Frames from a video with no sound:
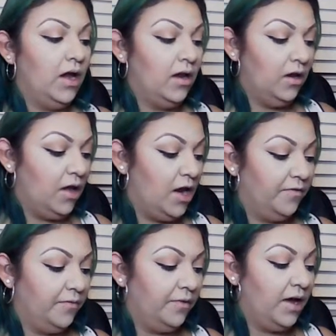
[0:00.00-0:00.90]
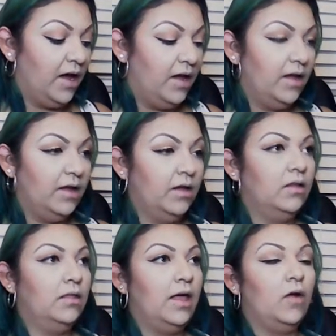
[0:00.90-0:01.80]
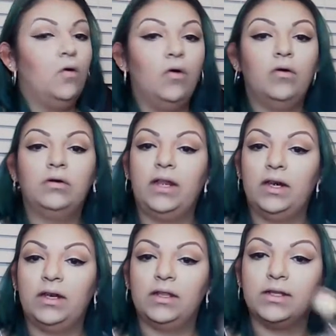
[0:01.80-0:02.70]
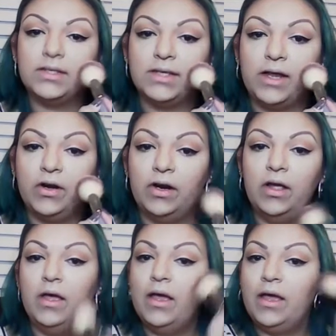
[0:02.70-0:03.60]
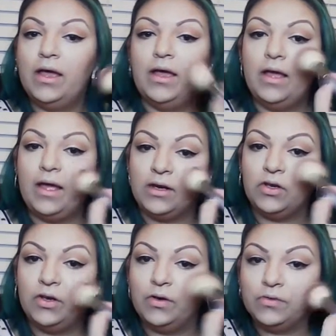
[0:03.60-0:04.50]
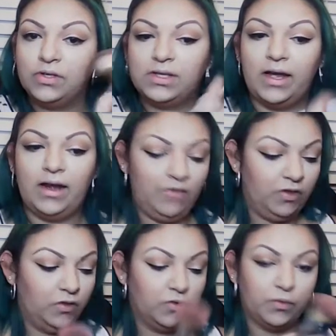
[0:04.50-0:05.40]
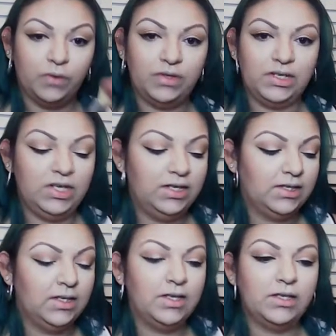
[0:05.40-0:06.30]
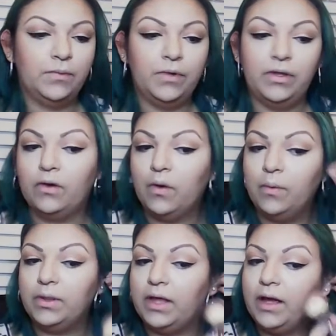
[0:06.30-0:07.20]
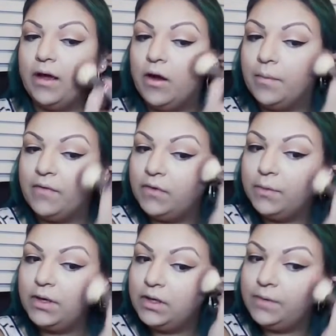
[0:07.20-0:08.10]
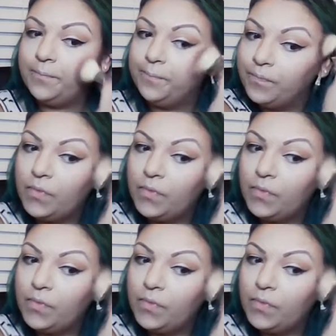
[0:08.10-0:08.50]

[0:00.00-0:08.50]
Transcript: And not that whole hitting it in the center, and you know, just kind of having those rosy cheeks. It doesn't really go with everyone.